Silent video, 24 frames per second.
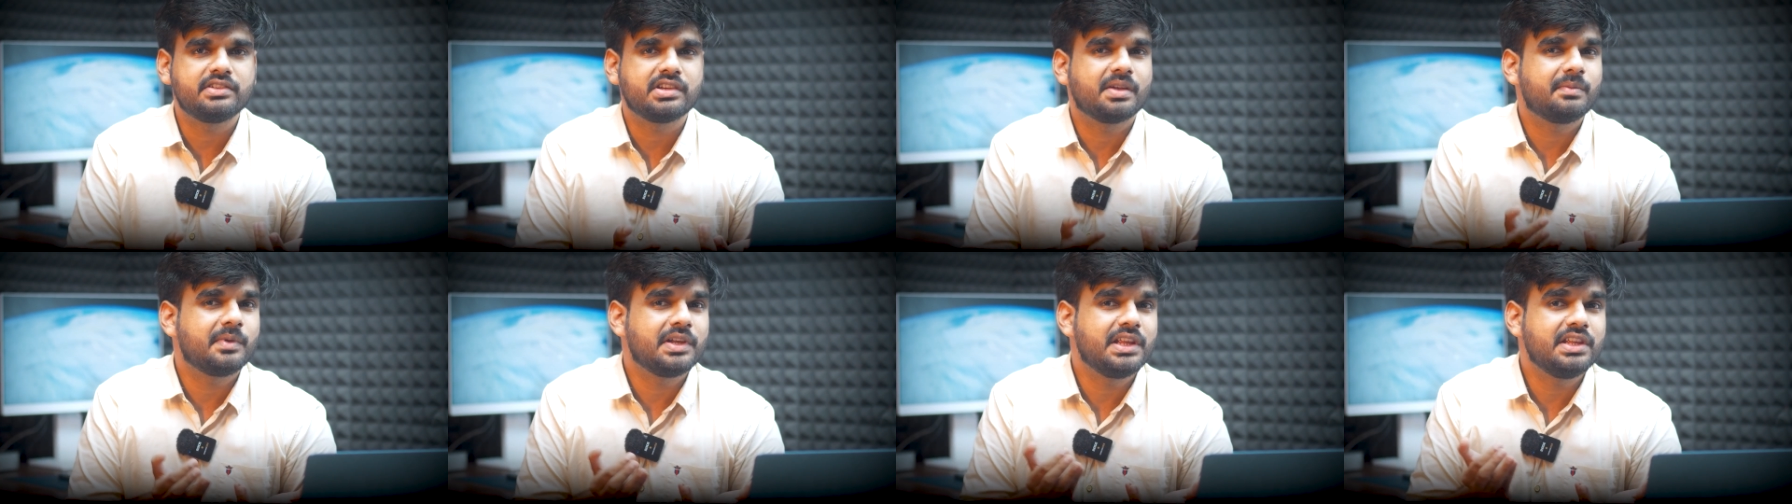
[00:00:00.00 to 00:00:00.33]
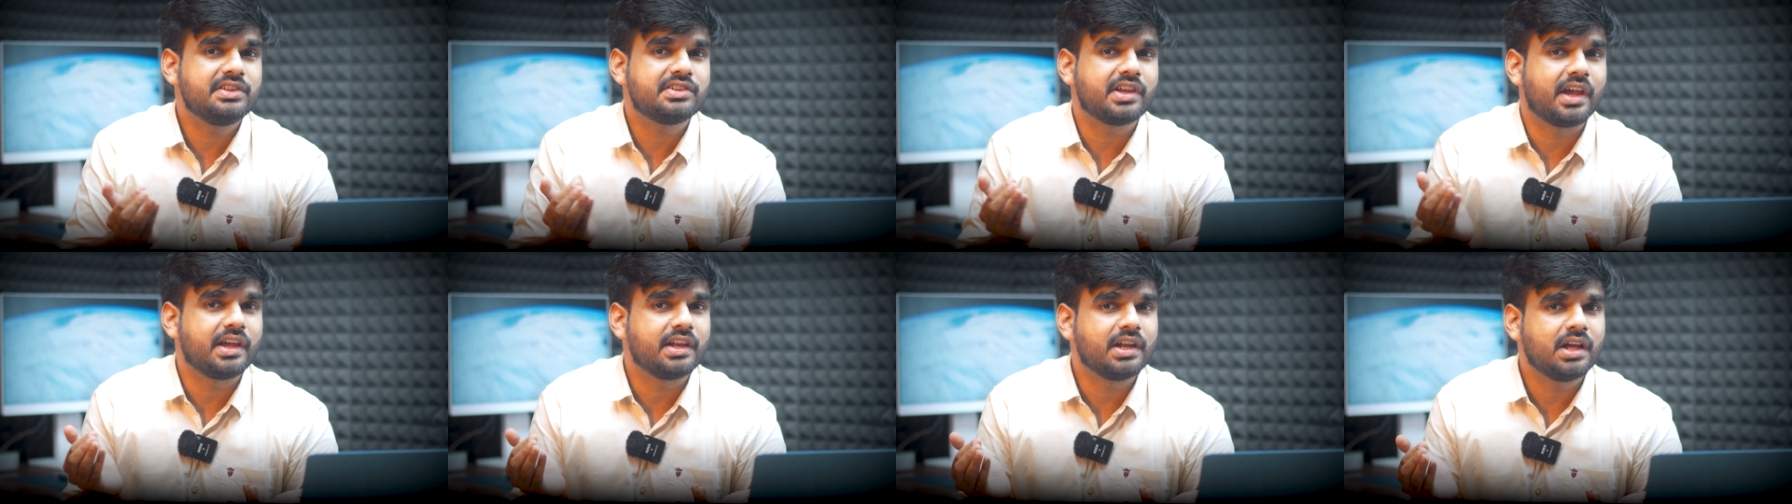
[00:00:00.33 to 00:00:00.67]
Germany,
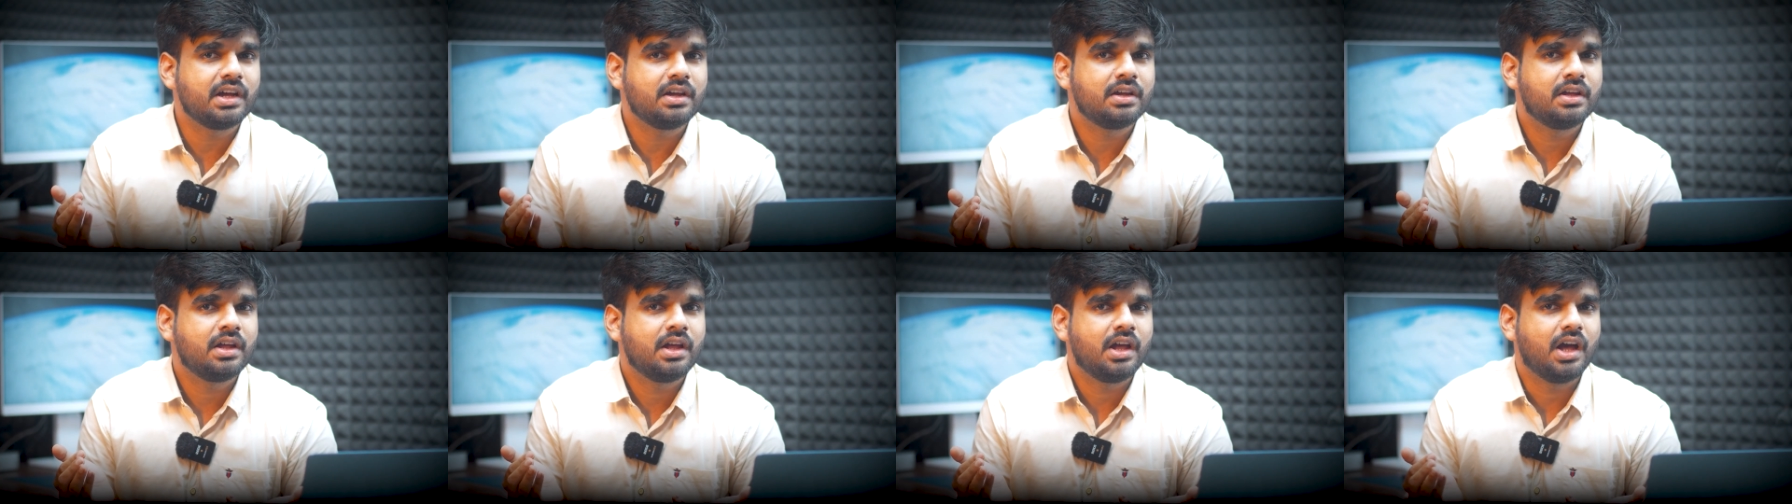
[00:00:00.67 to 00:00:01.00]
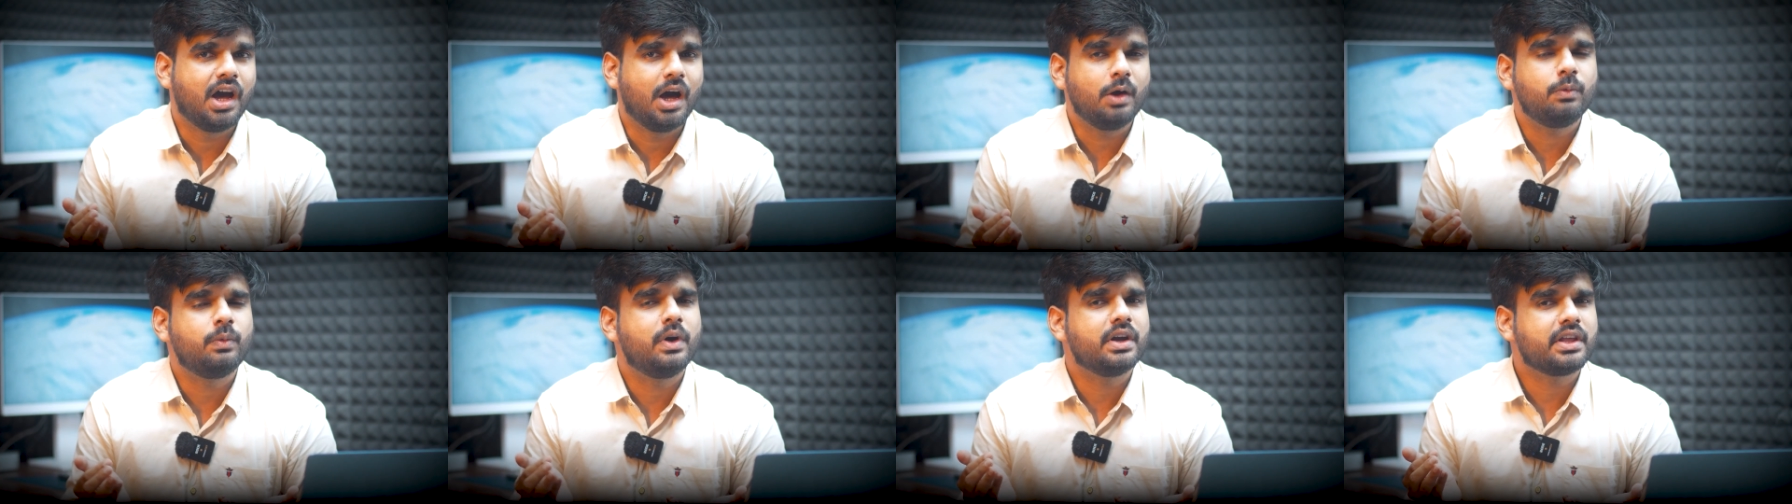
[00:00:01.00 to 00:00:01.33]
China
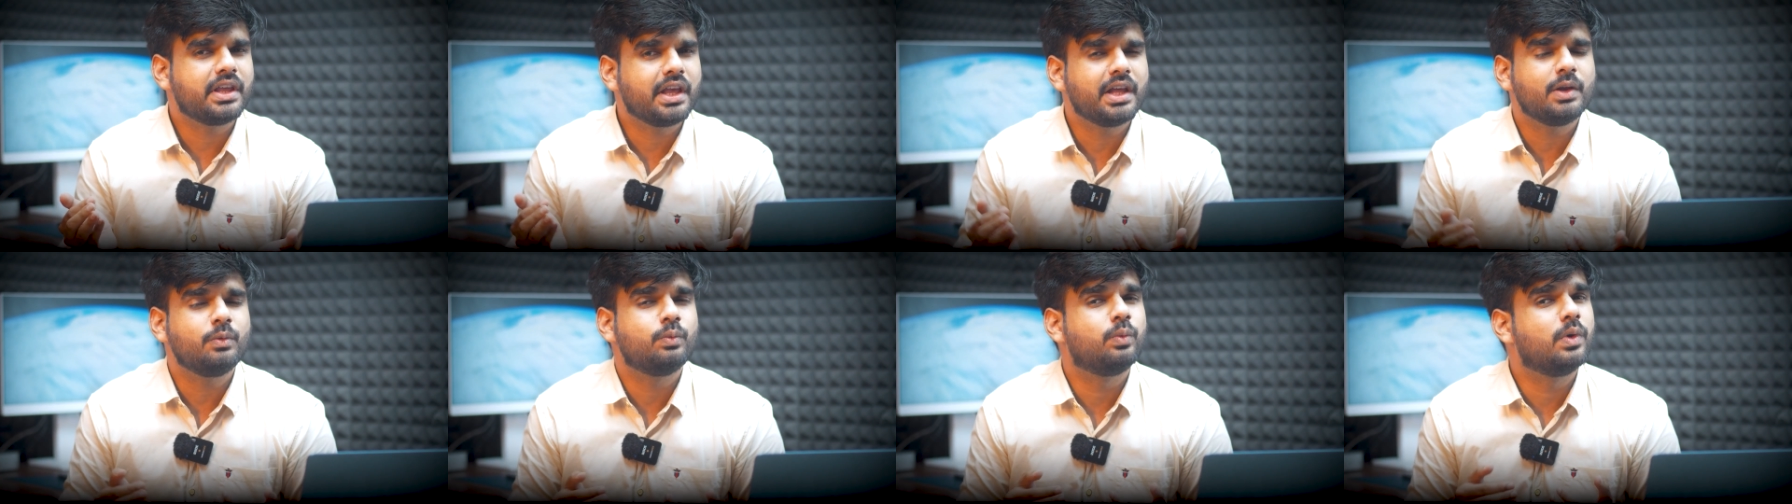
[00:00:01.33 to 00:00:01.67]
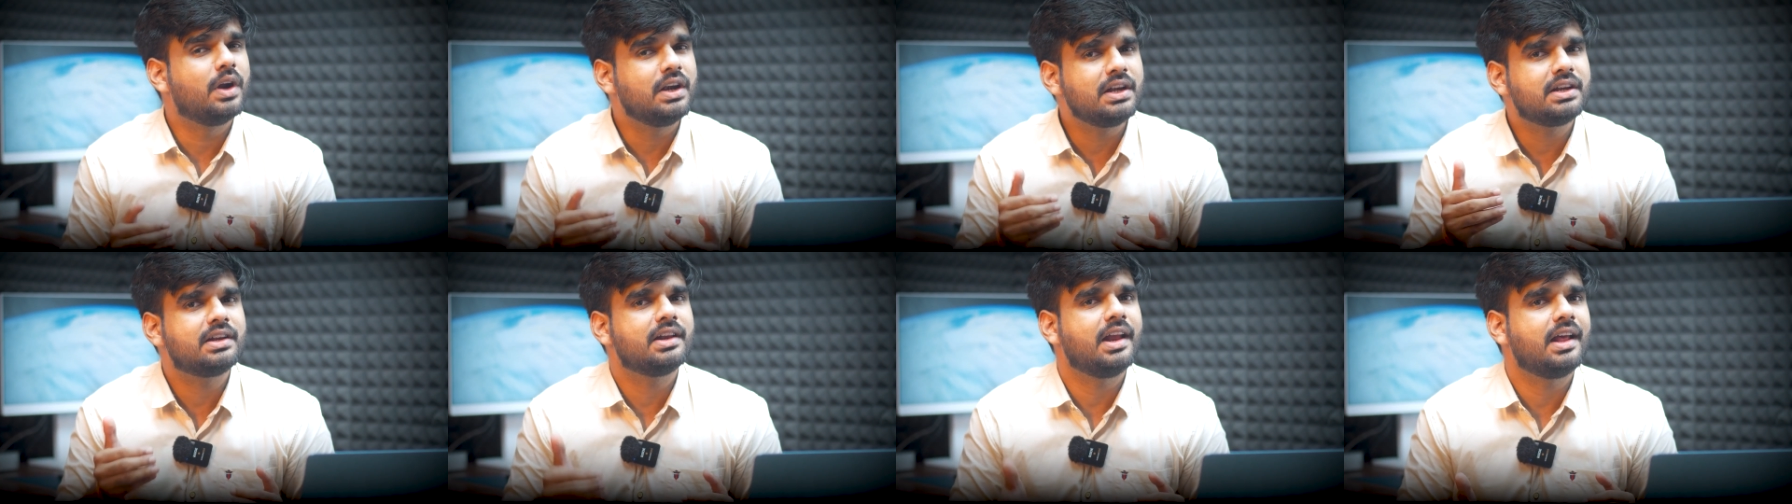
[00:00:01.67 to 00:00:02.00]
are working in
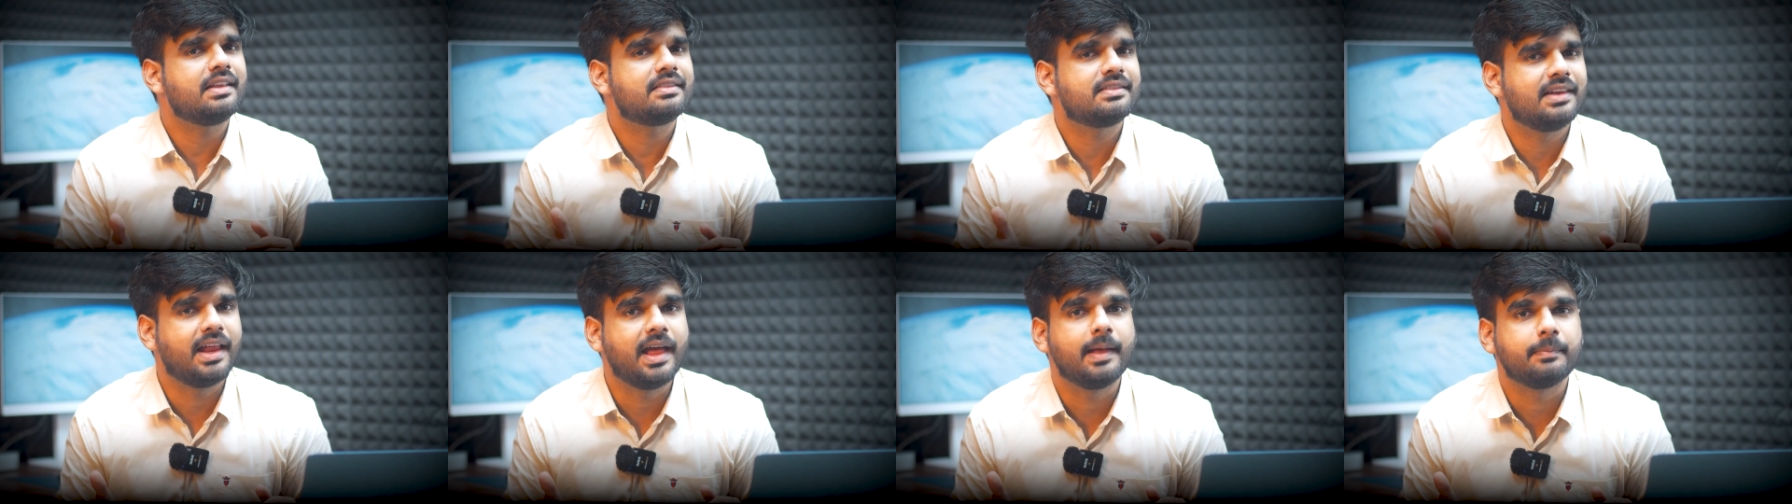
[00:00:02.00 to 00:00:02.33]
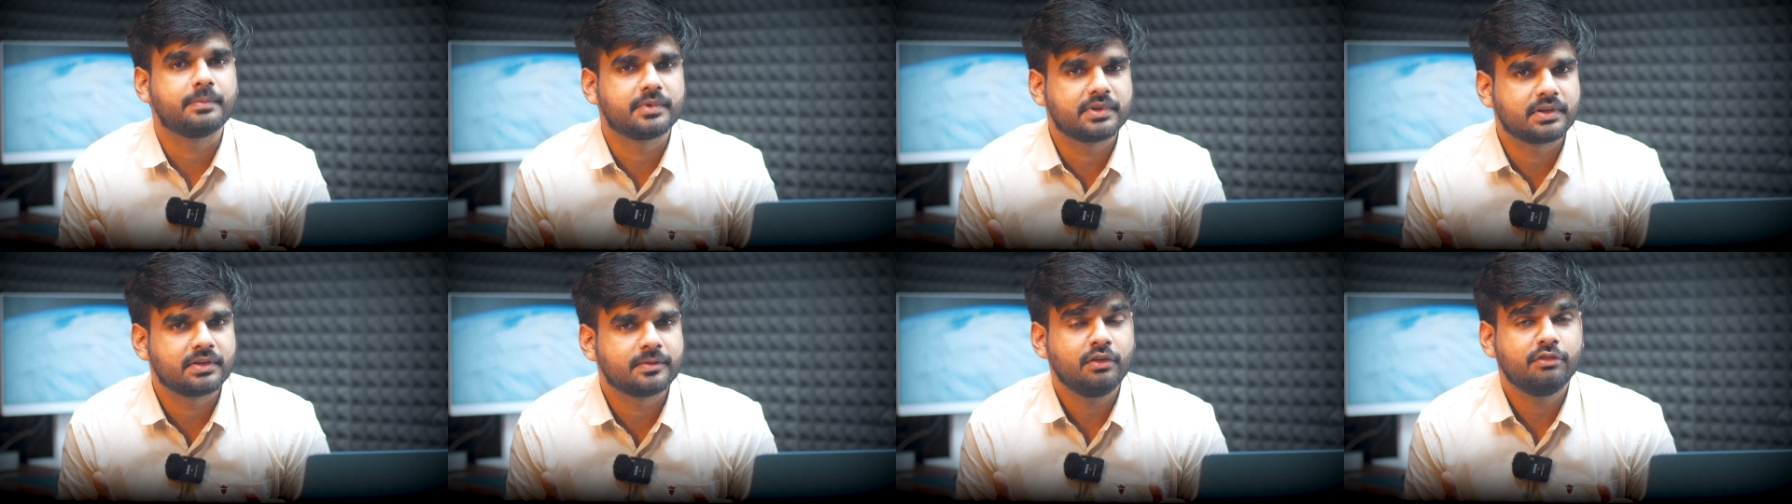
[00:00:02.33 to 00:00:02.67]
world-class
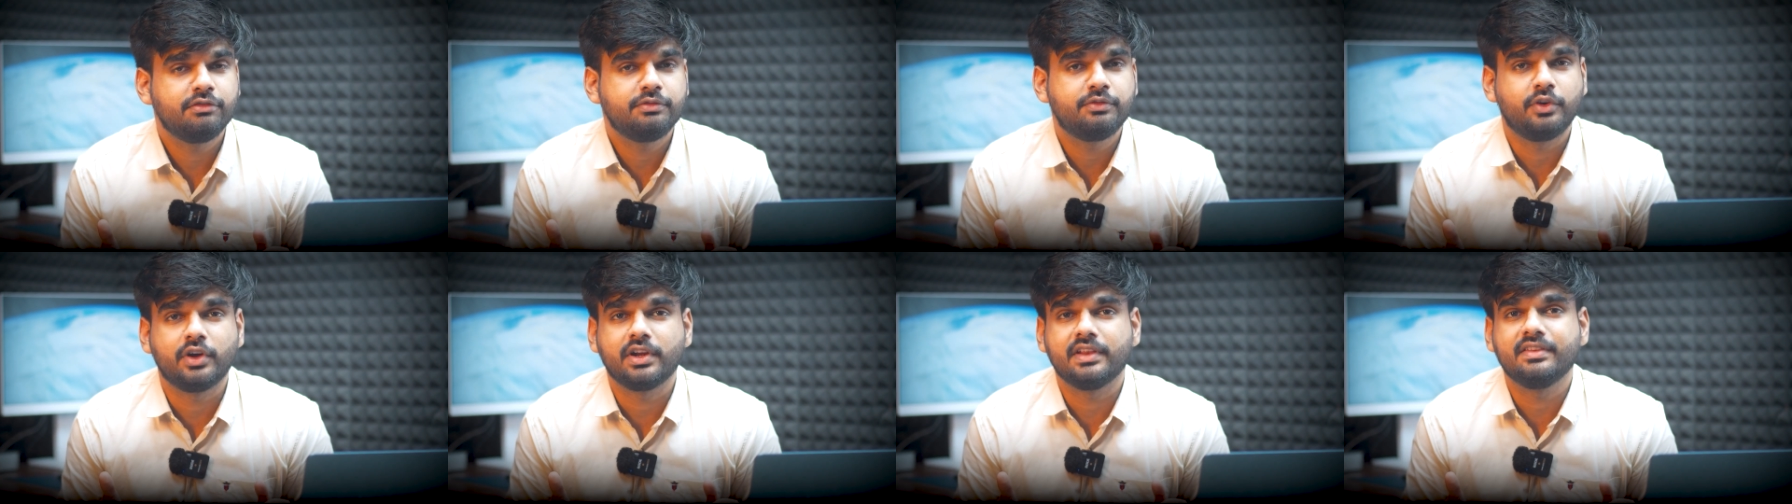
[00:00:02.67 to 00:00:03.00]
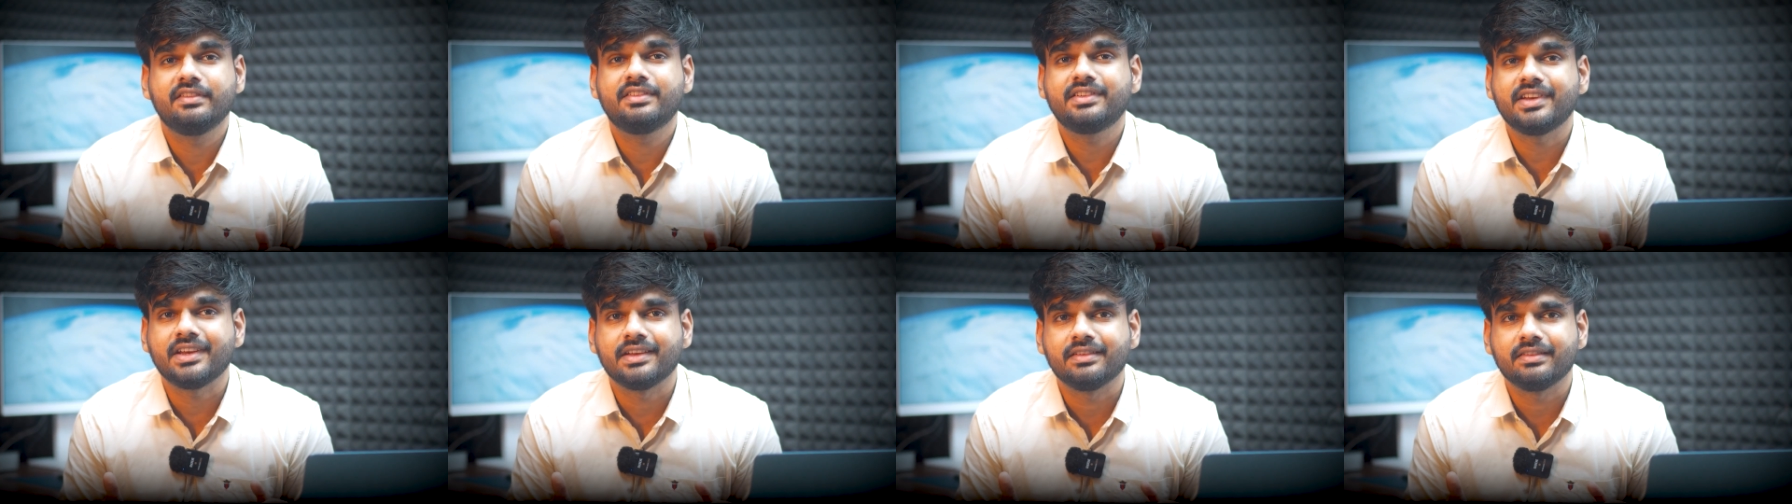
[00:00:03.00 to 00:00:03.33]
labs. For
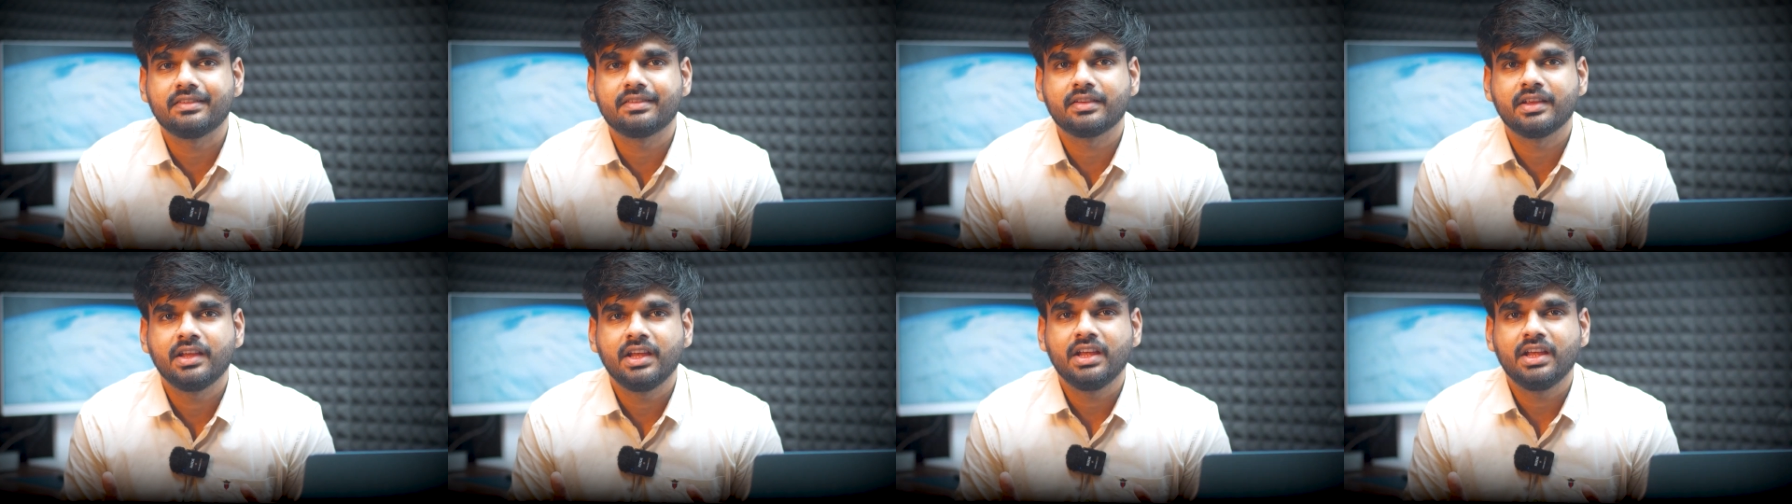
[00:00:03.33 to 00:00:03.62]
instance,